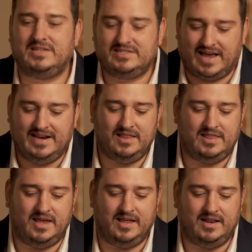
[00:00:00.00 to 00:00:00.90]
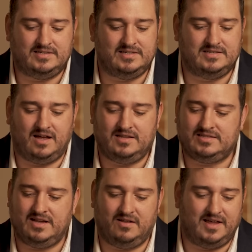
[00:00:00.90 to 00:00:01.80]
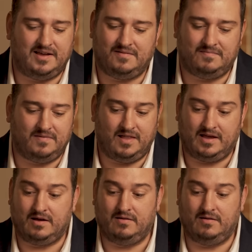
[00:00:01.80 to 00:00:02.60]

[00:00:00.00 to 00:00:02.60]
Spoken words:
exciting thing, and this is not to sound like a